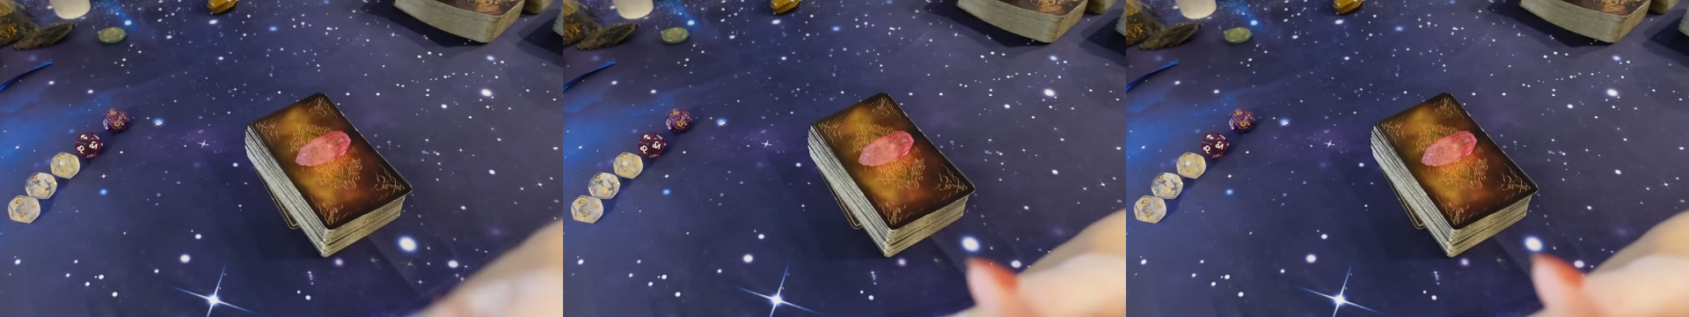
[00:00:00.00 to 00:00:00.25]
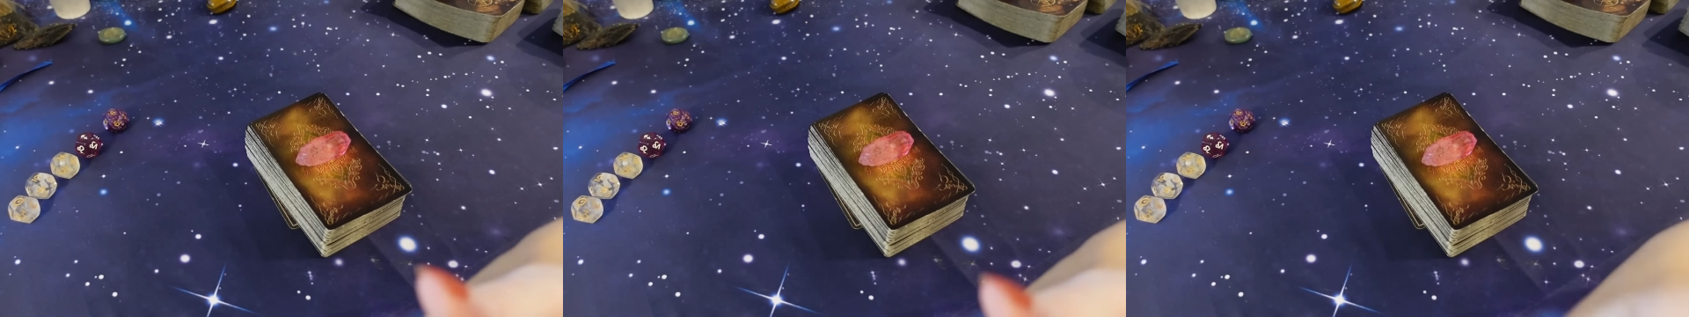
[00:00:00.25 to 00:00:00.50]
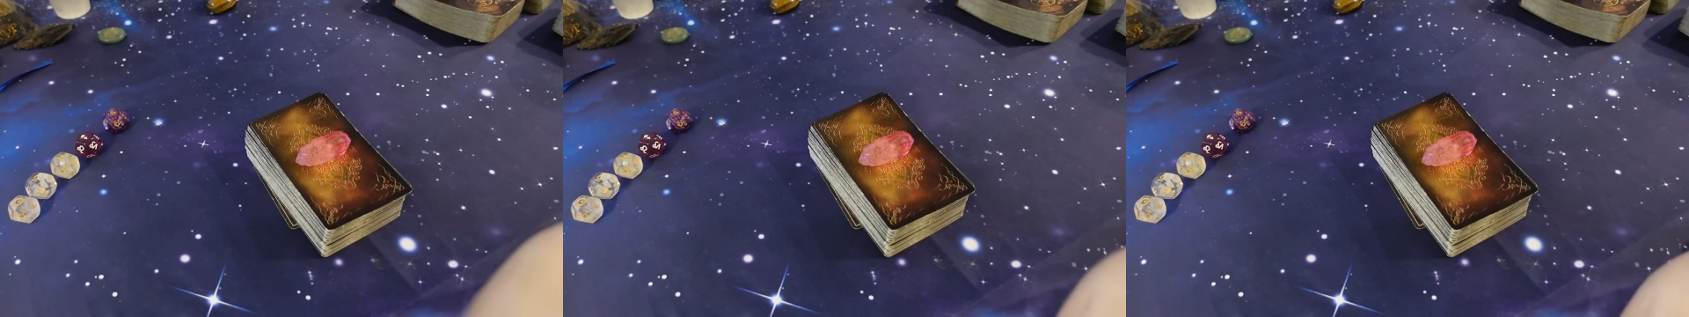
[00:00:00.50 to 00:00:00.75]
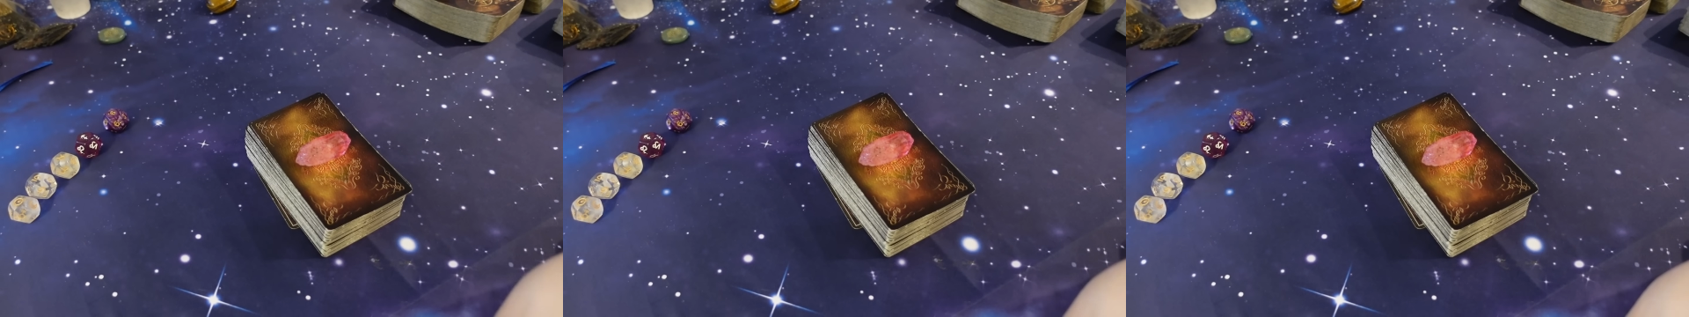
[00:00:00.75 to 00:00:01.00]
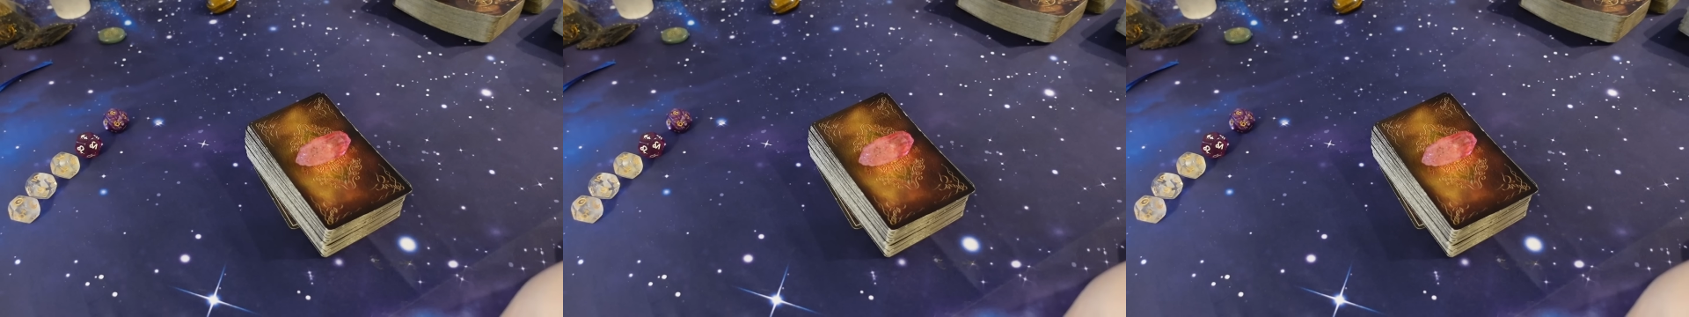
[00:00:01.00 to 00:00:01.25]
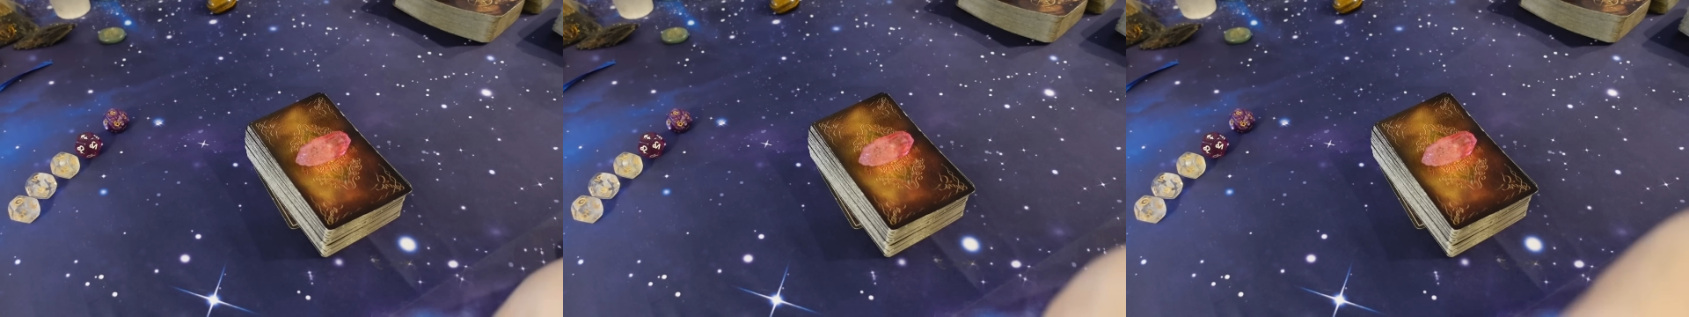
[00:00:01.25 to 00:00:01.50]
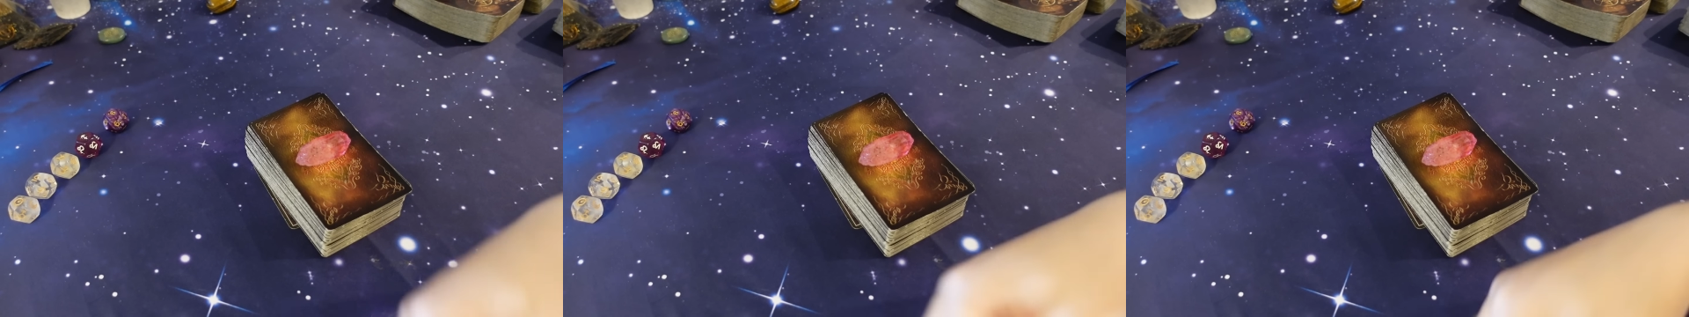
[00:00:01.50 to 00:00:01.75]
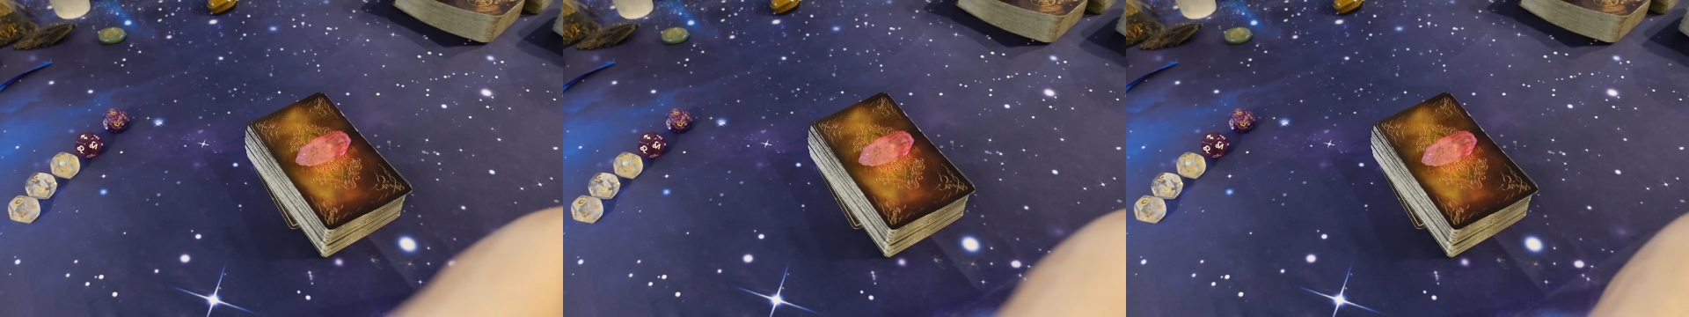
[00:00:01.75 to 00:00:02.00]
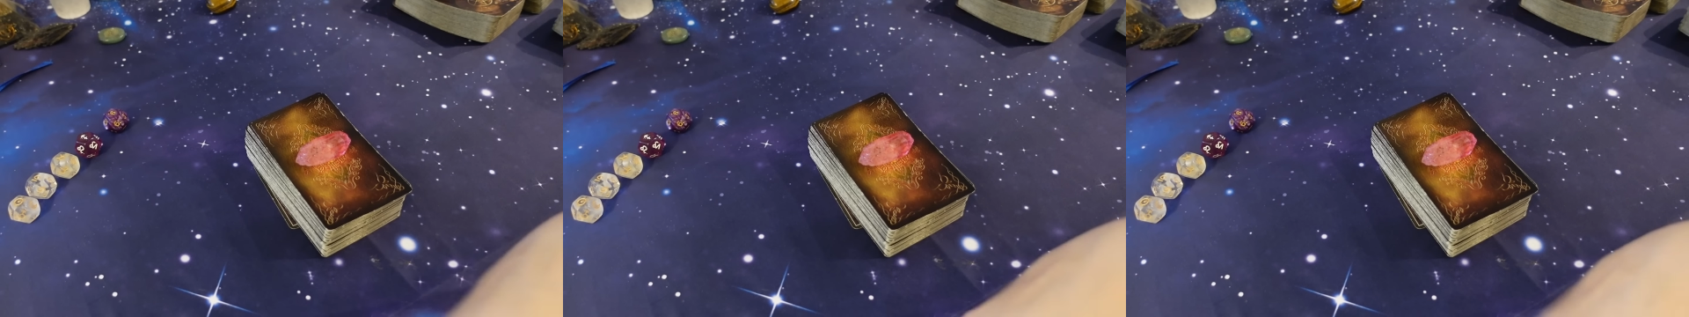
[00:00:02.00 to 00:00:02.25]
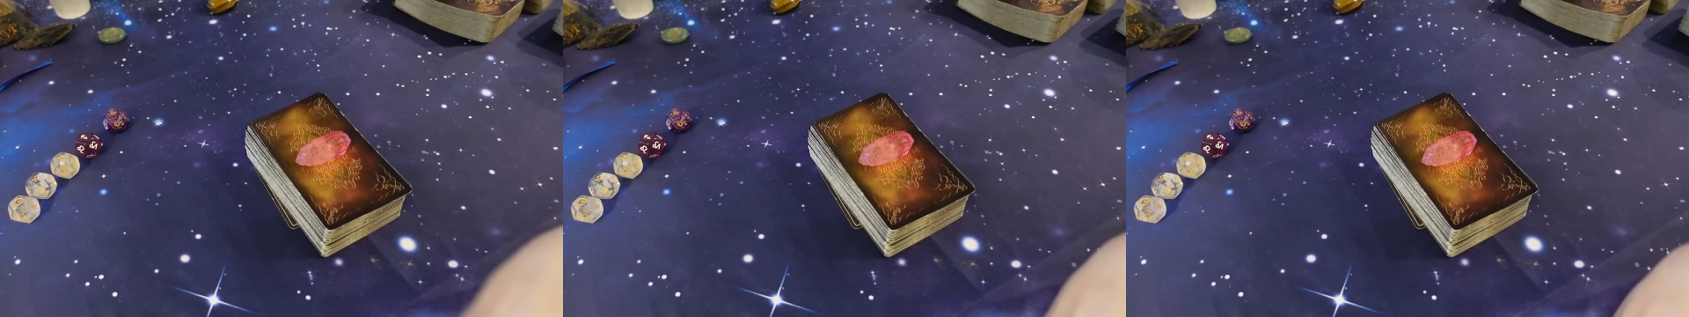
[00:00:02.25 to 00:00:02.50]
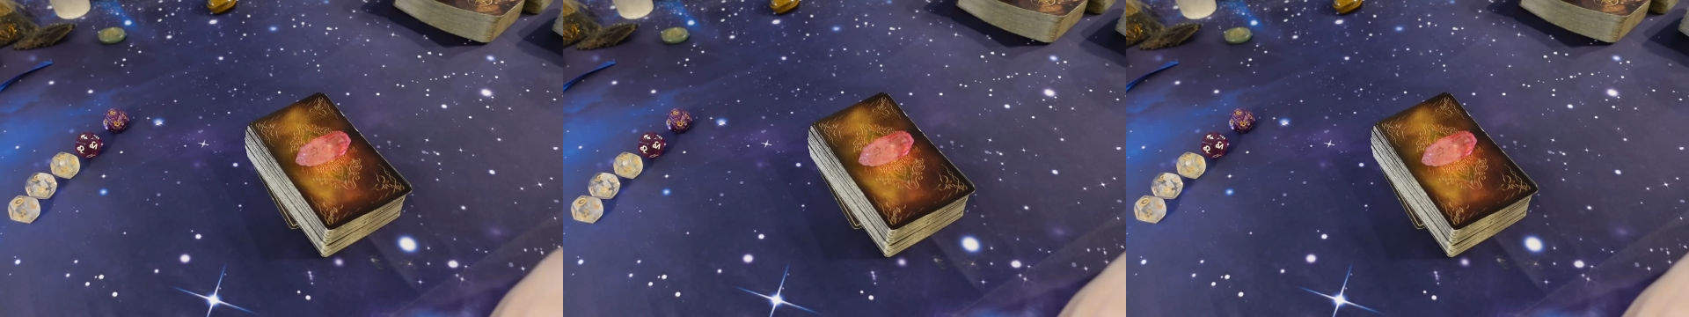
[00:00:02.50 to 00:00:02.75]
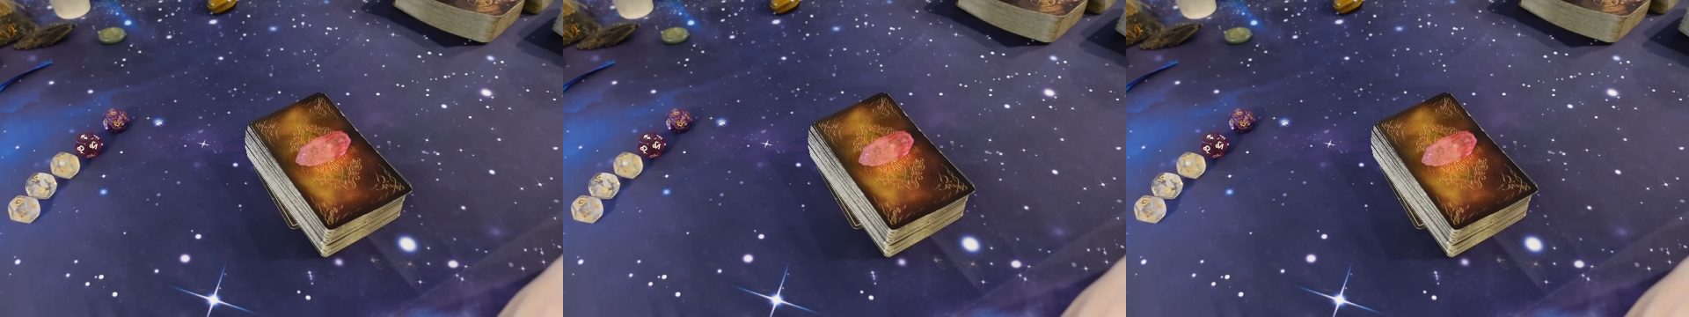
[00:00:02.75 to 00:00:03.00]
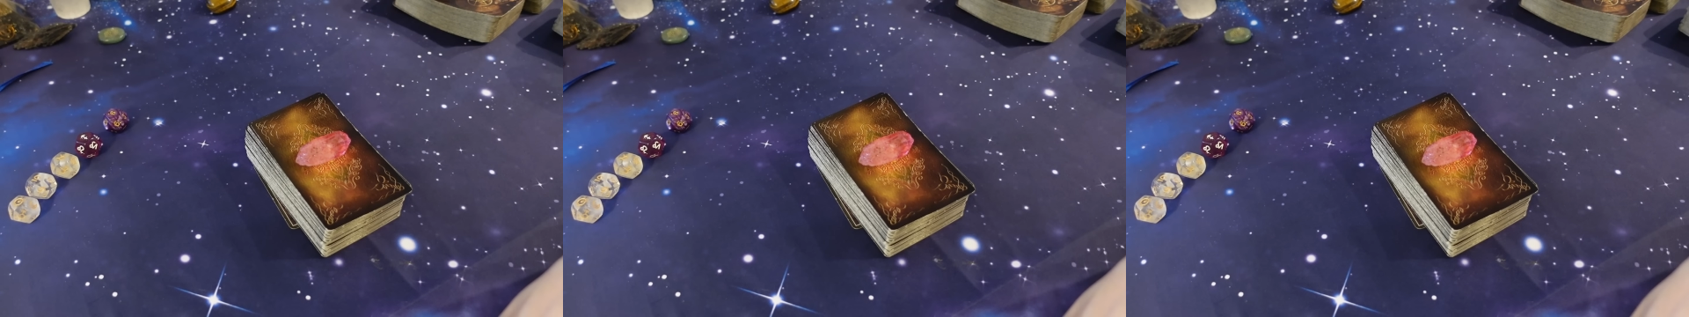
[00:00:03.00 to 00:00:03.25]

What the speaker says: Nobody's mouth can be seen.